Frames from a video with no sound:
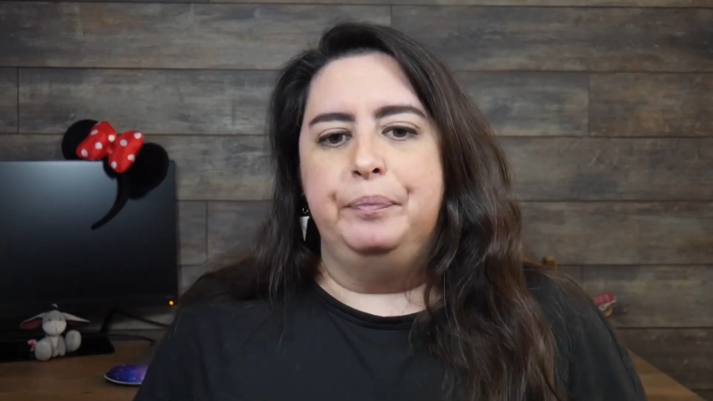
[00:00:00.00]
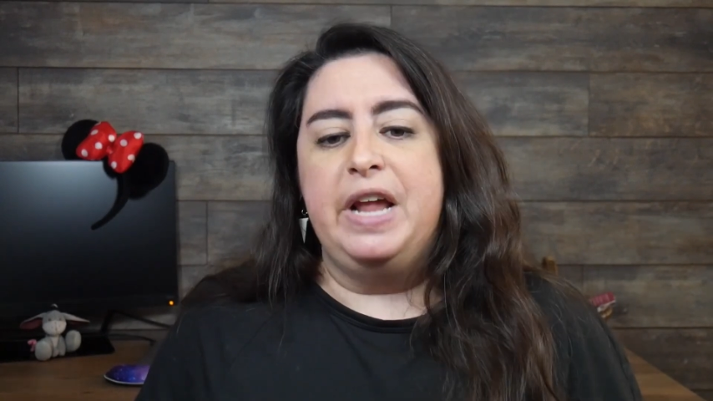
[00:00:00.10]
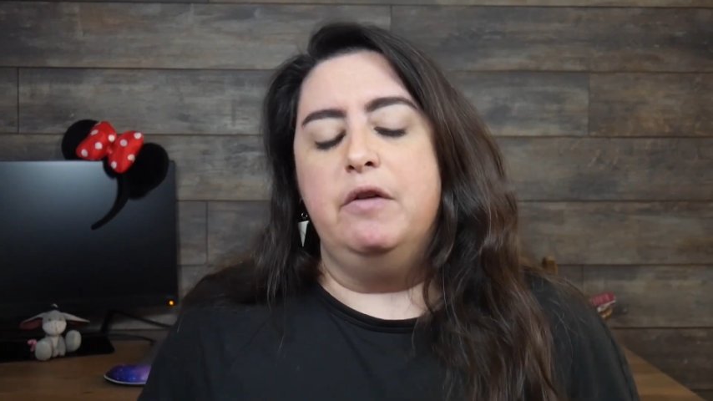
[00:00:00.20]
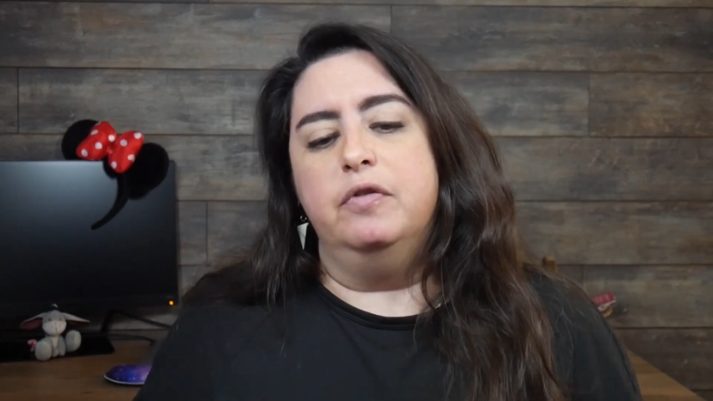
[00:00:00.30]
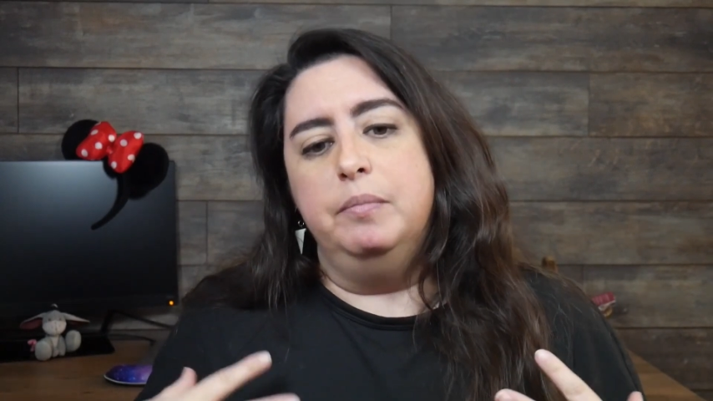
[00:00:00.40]

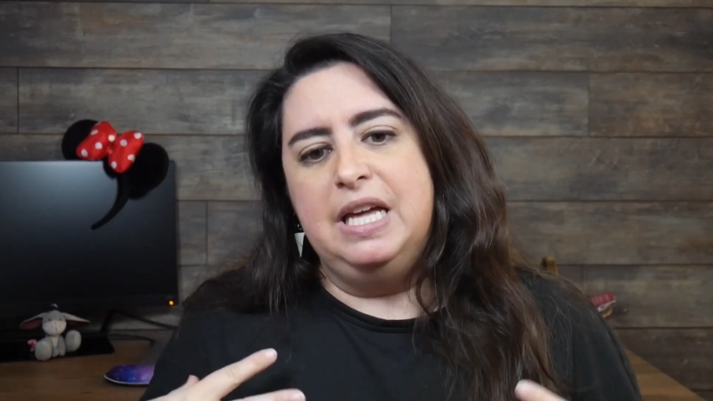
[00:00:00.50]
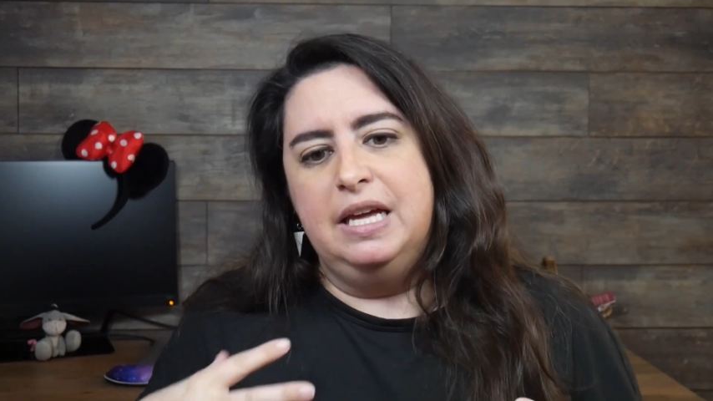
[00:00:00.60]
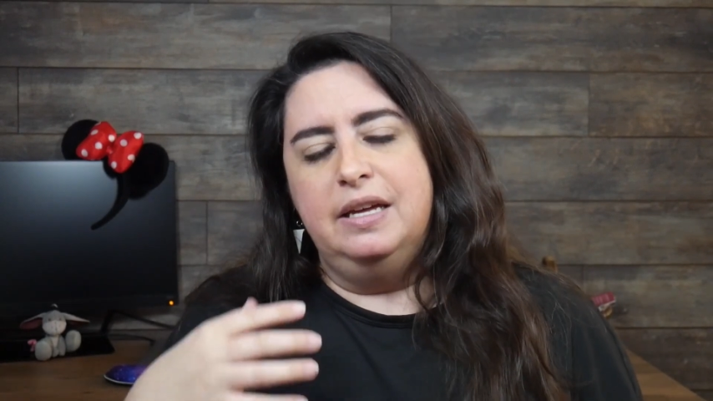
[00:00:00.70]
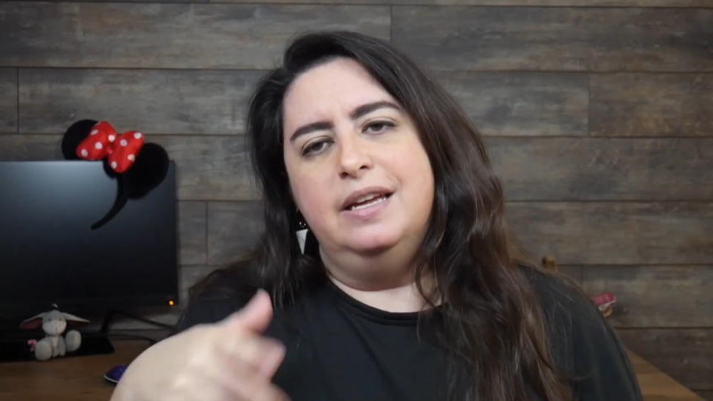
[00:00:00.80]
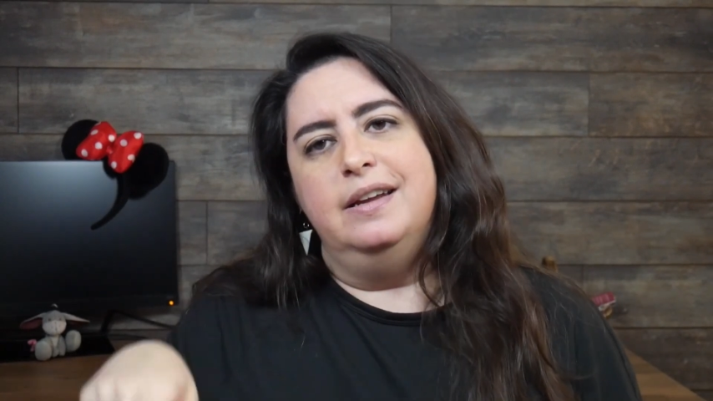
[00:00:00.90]
Now for
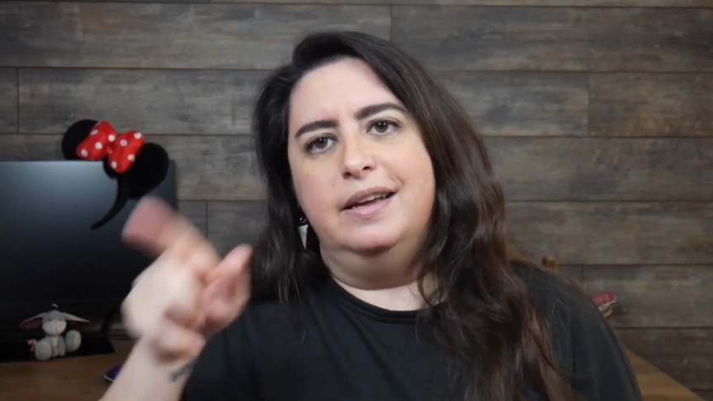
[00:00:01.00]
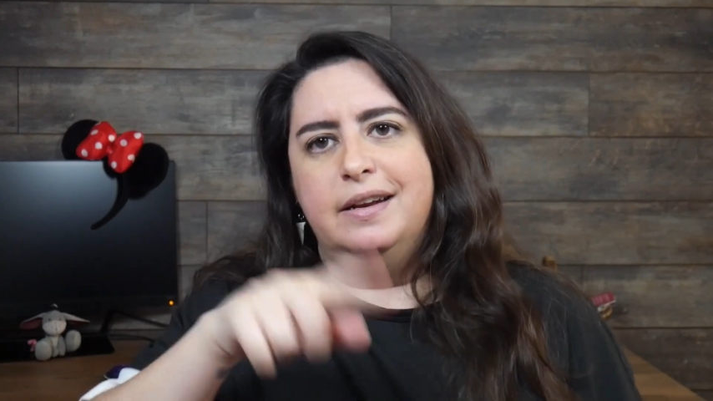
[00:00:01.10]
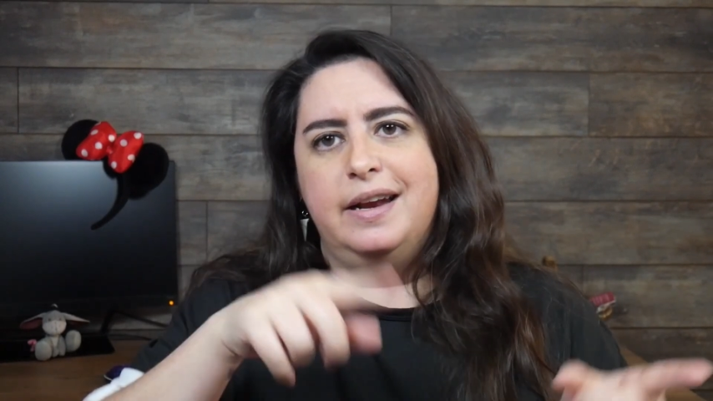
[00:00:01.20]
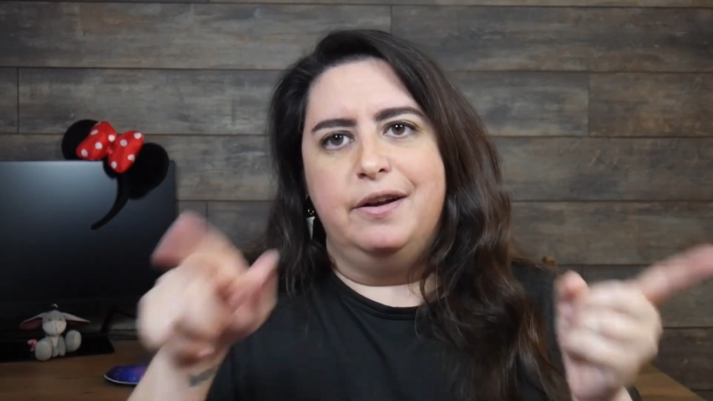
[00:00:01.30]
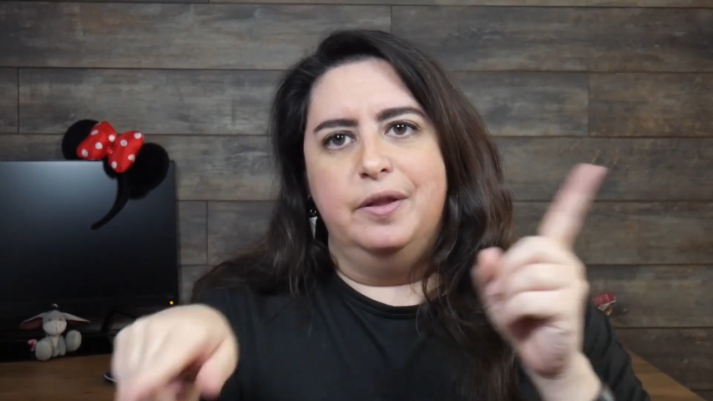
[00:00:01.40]
me, getting in
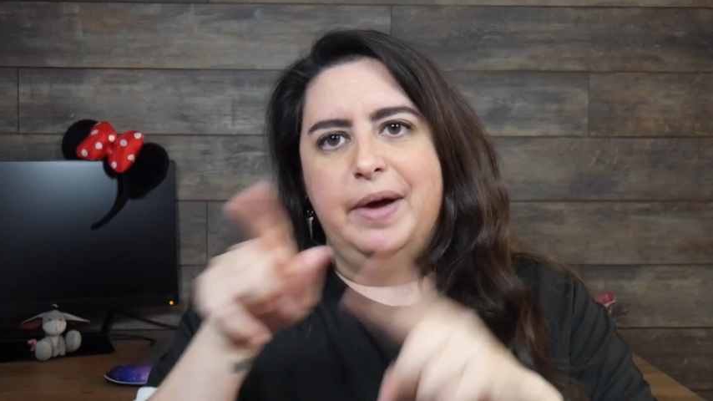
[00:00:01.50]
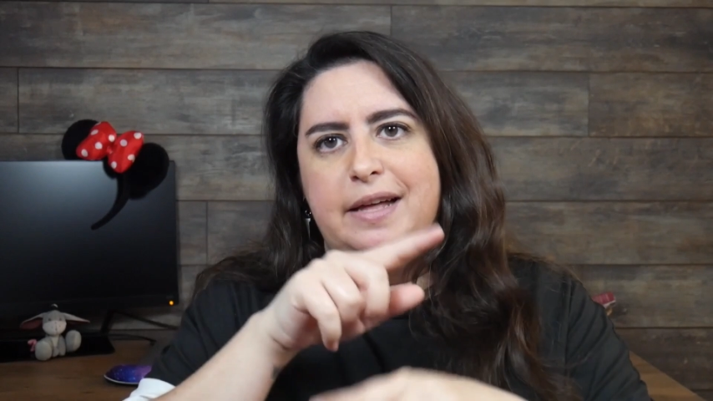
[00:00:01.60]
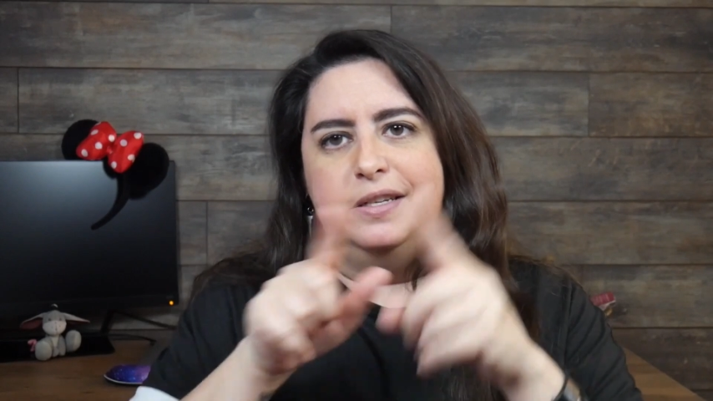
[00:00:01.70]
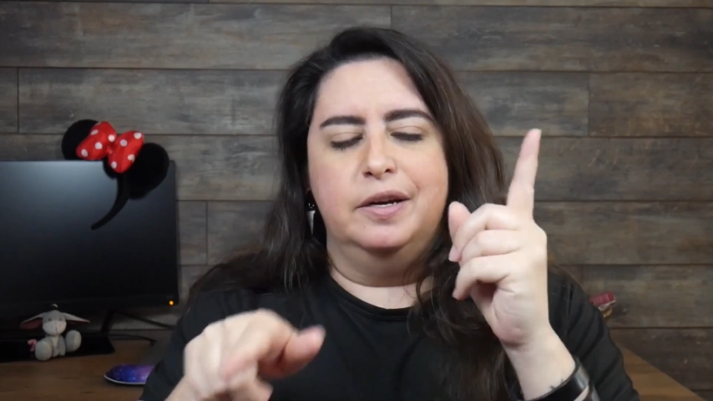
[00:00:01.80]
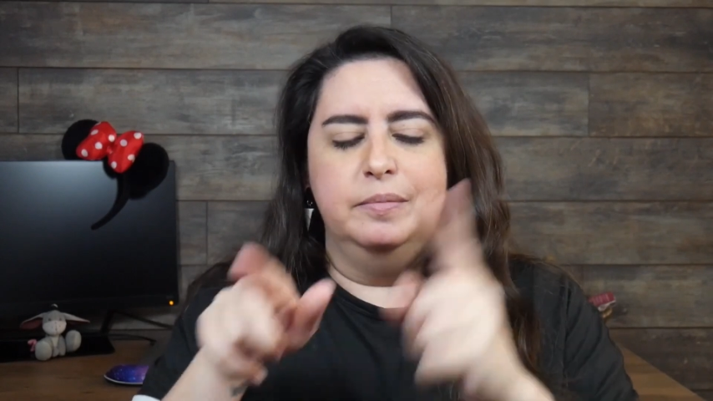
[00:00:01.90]
and out of the
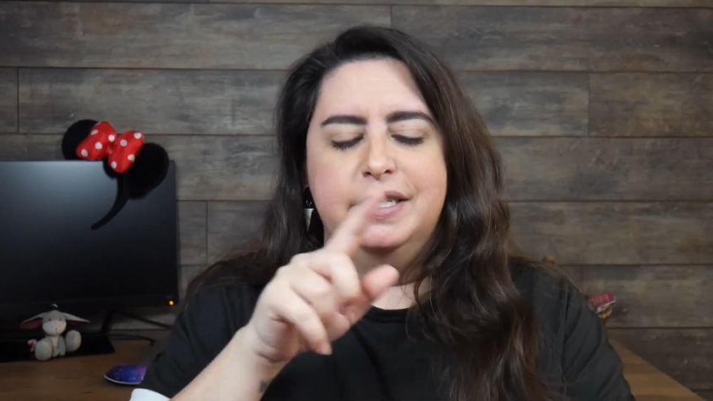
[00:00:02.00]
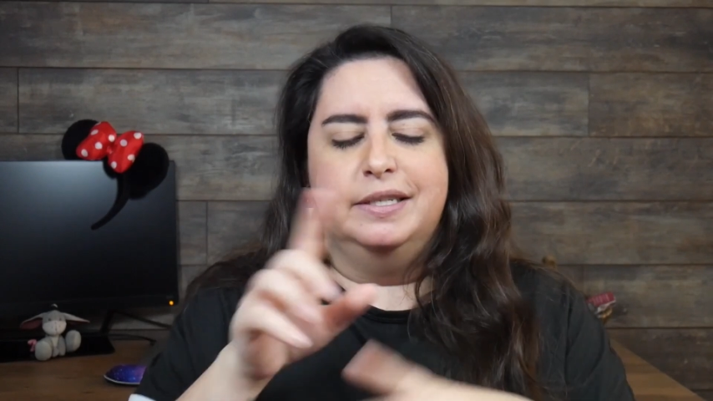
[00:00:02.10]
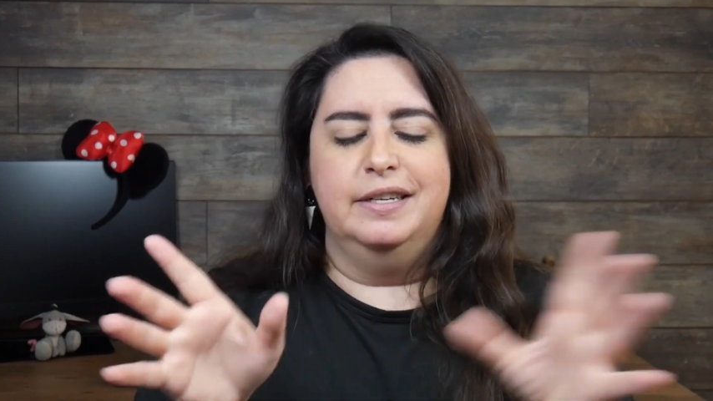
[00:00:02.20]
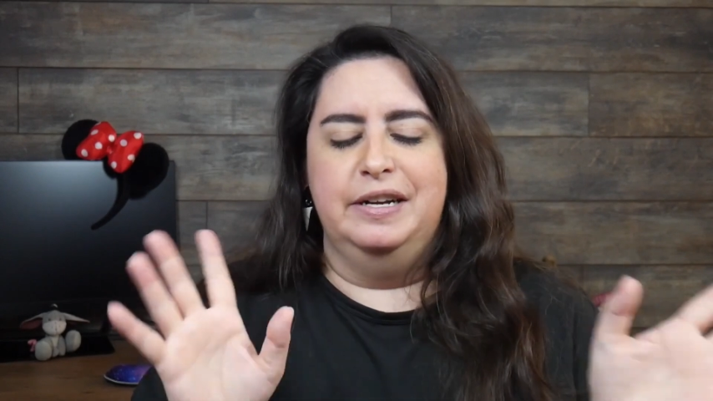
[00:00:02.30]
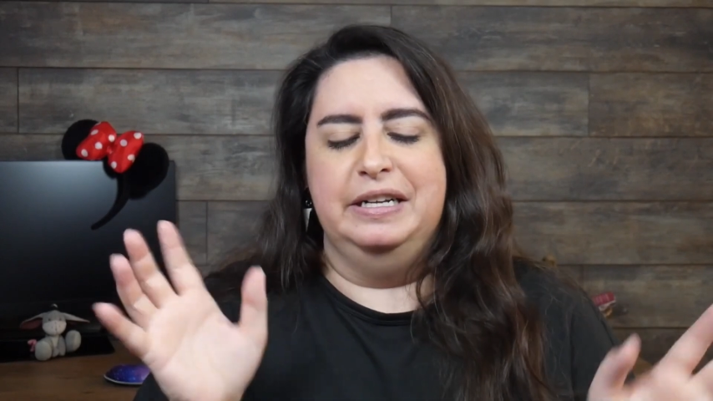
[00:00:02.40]
bathtub
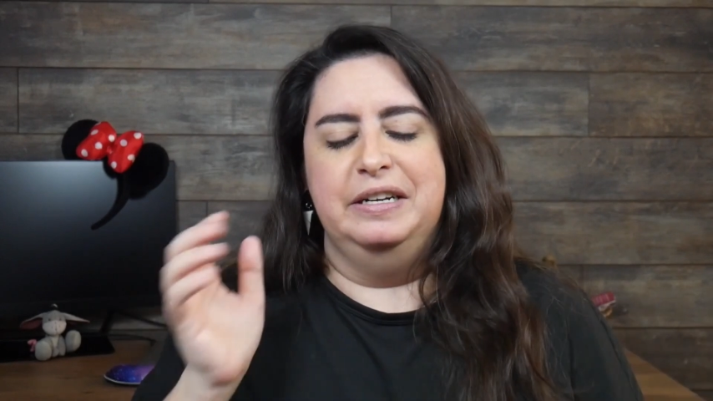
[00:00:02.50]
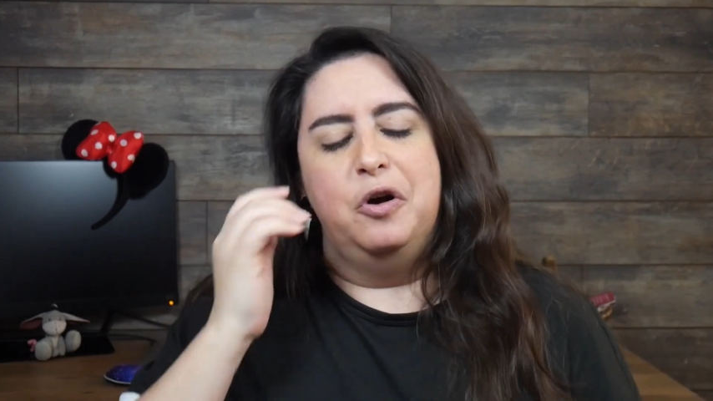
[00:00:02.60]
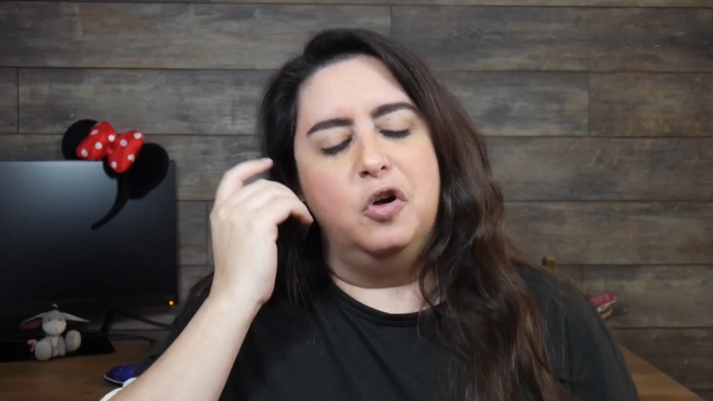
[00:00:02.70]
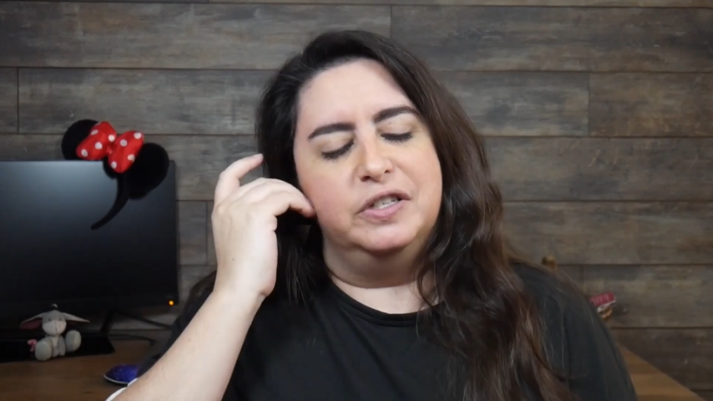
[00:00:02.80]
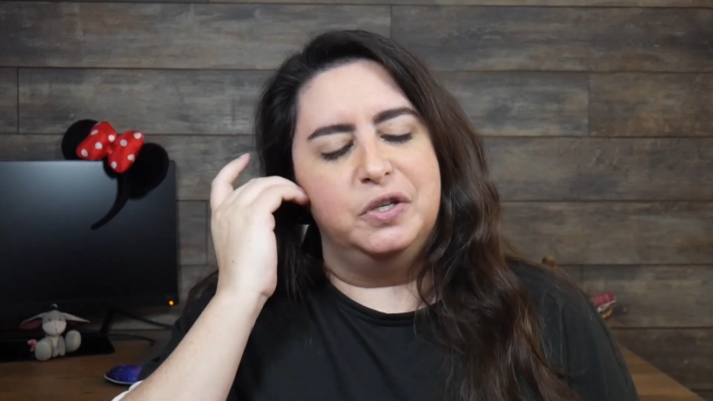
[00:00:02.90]
is
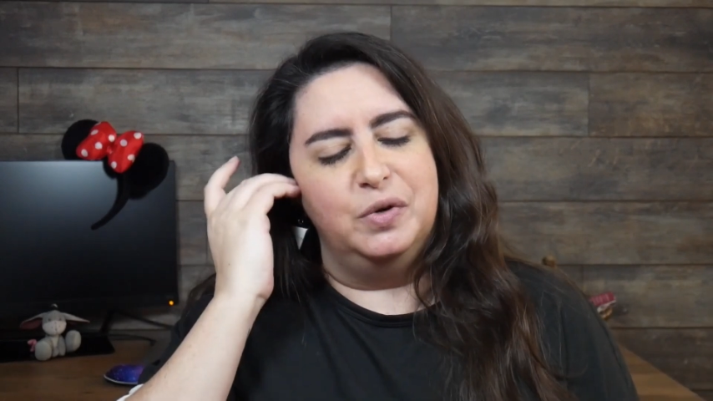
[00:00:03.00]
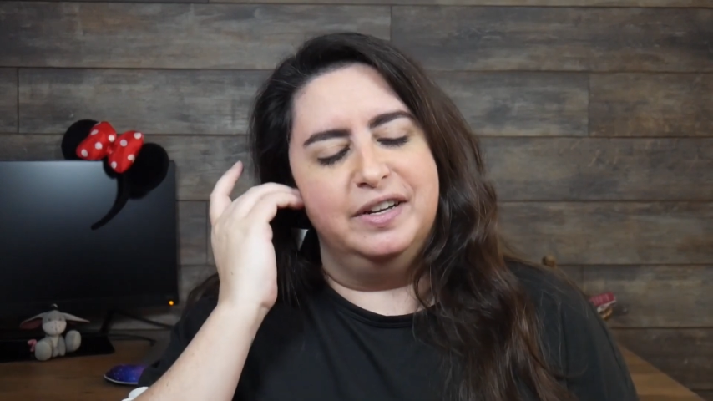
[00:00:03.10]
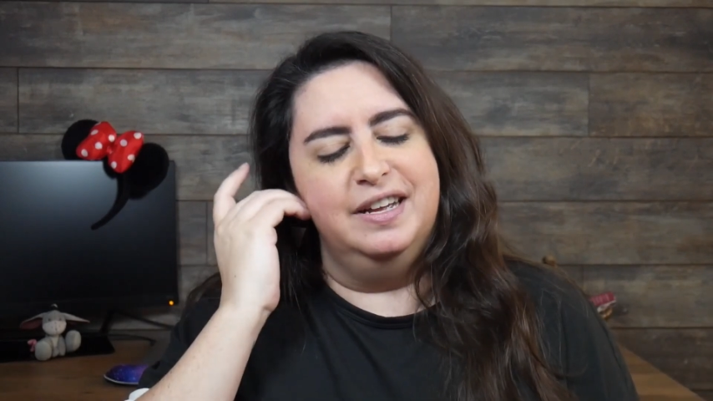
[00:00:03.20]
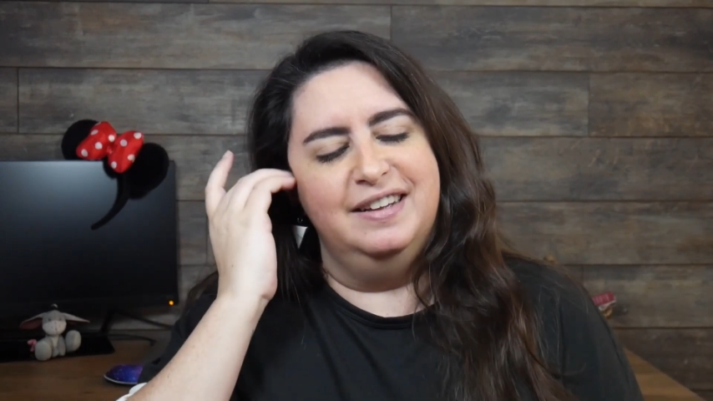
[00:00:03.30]
also